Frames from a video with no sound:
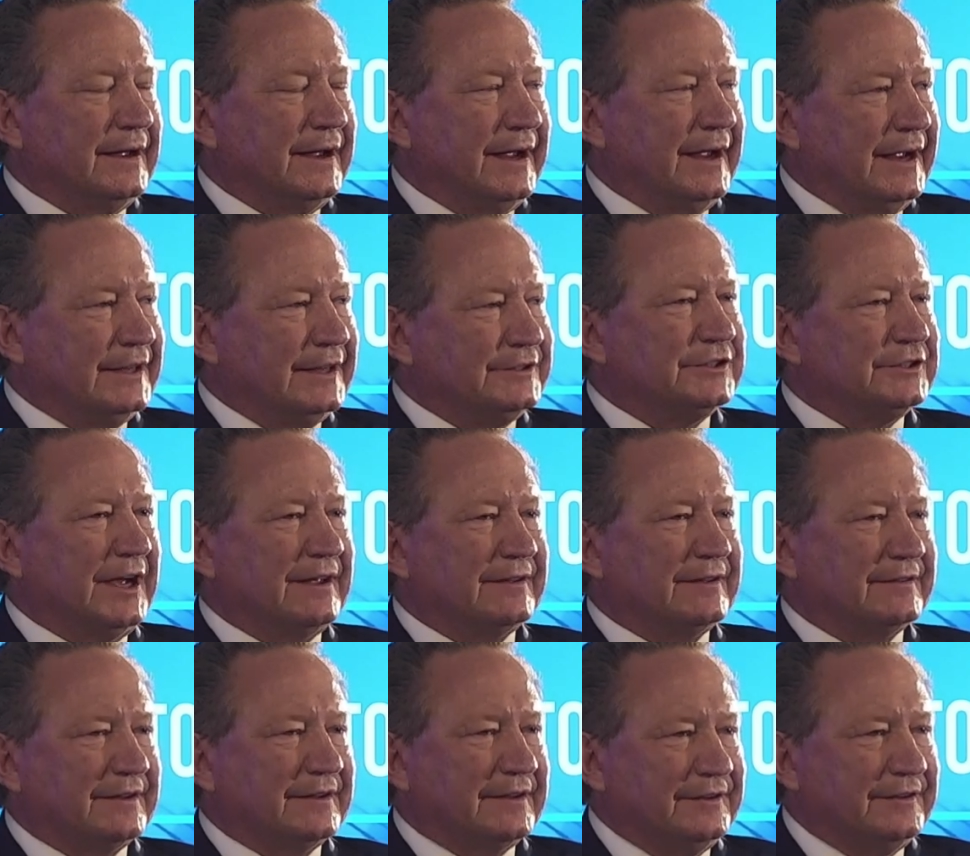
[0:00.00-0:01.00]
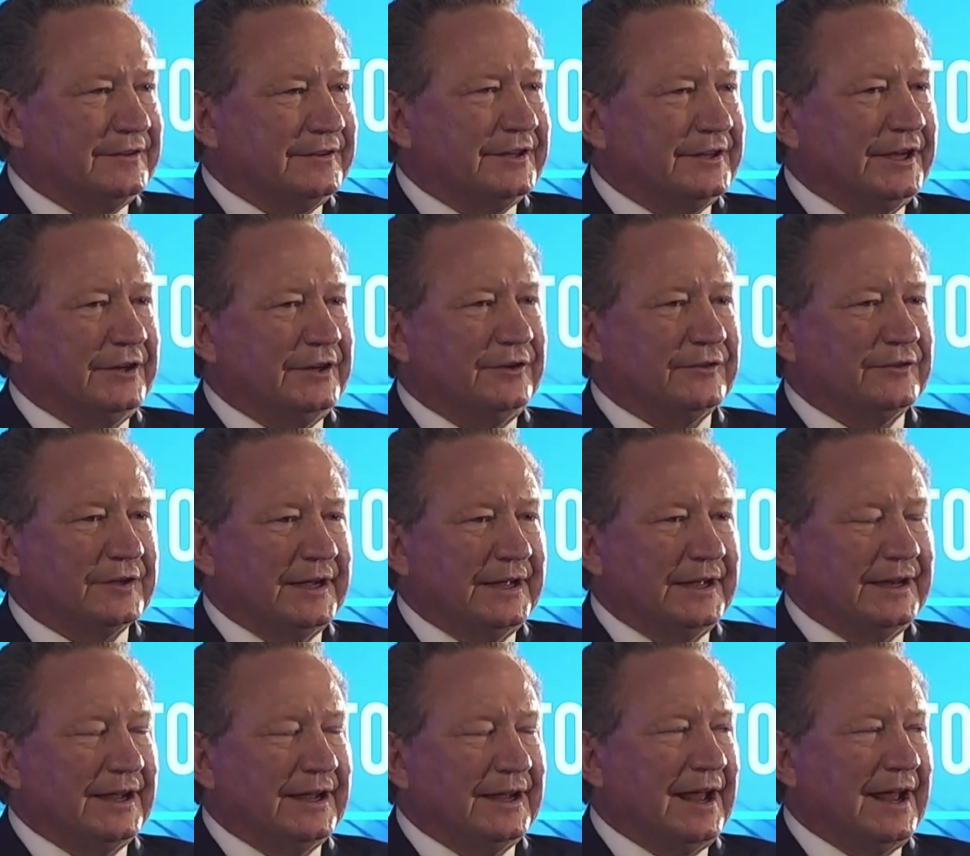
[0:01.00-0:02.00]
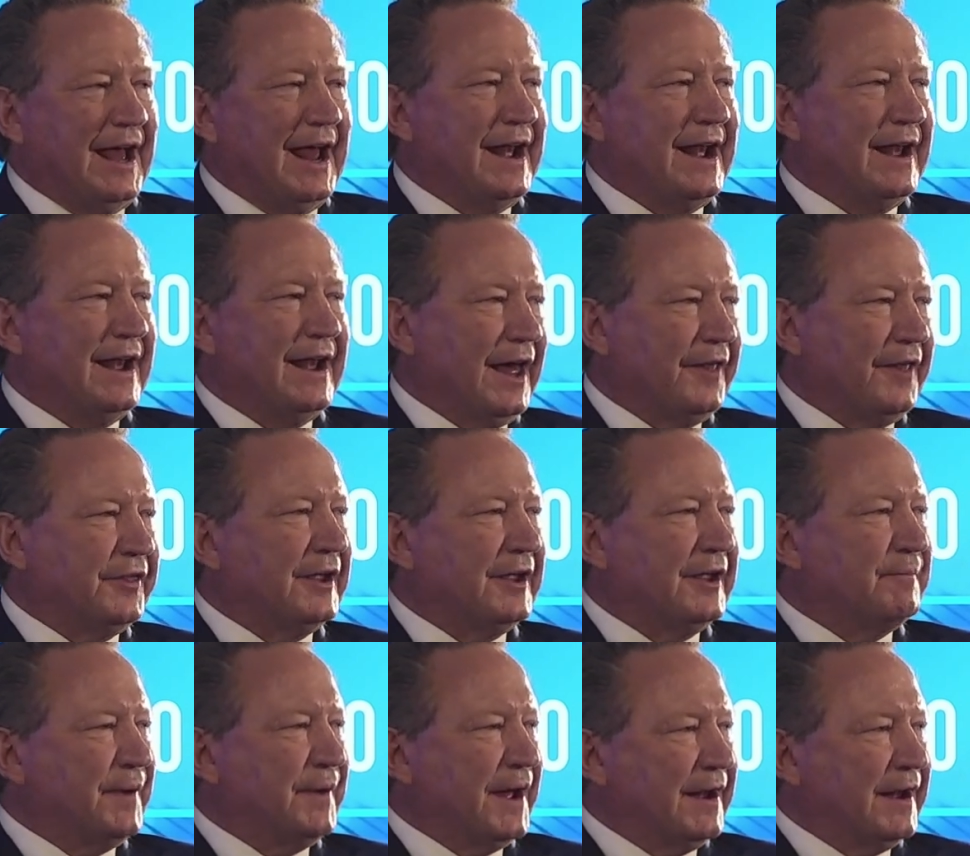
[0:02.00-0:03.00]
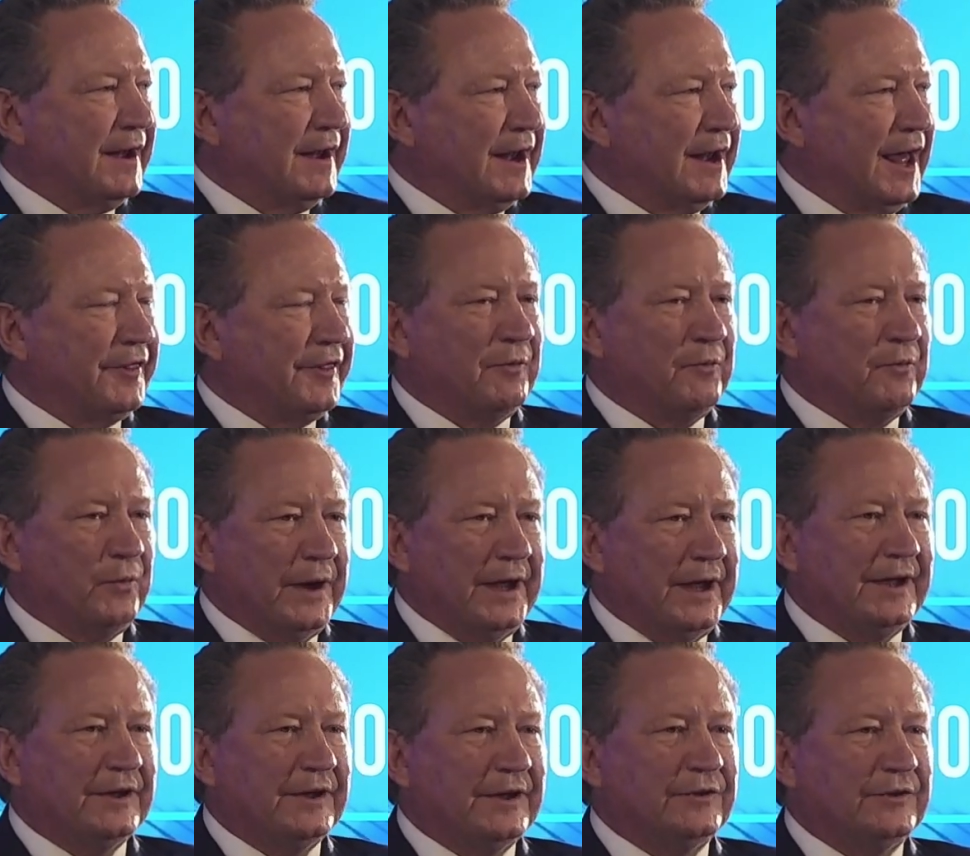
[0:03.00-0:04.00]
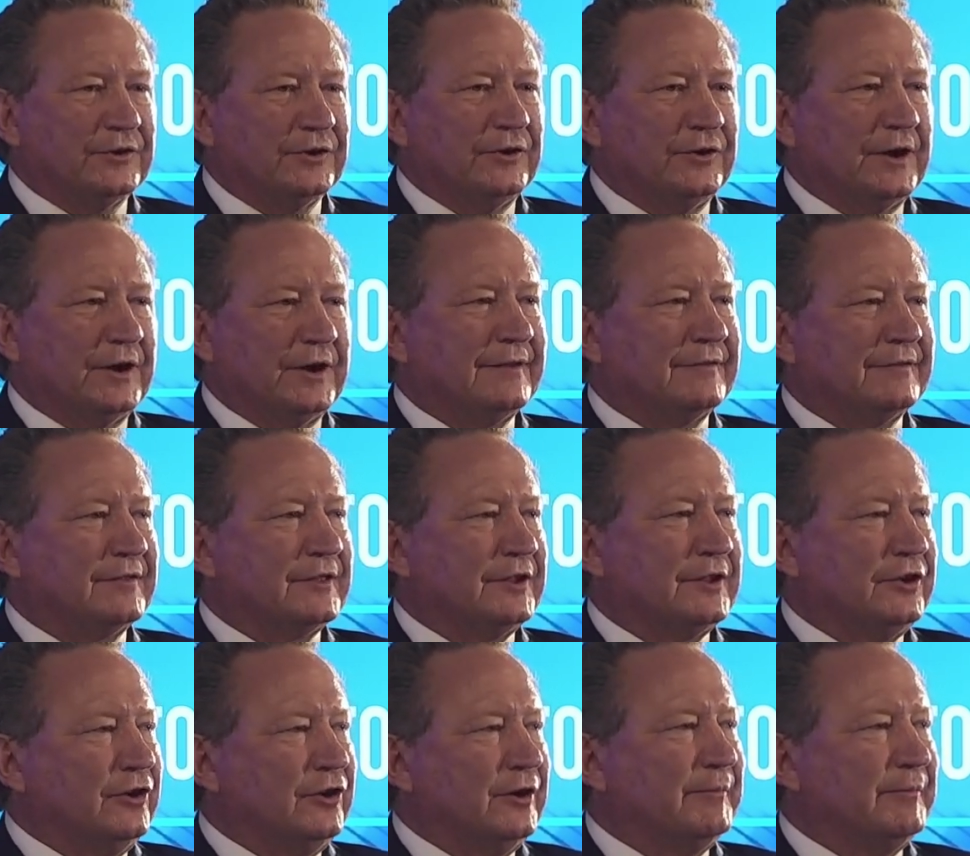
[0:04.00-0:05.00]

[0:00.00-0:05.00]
It just continues heating, and nothing but nothing we can do as the human